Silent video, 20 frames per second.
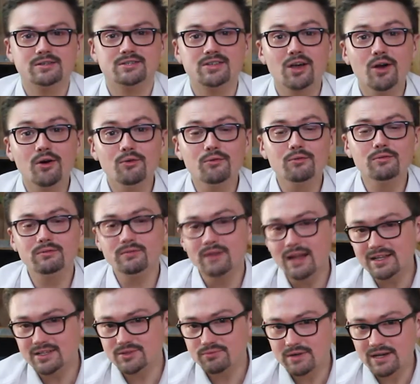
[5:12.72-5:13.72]
So
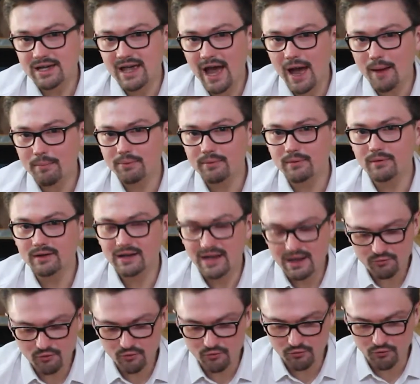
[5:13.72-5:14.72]
let's recap
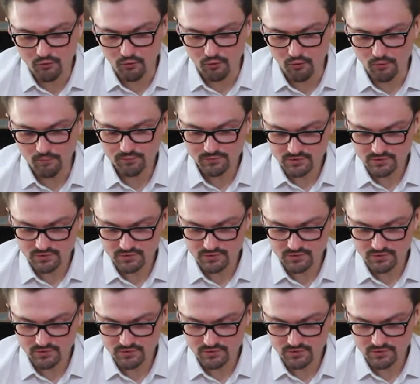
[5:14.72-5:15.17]
level 4.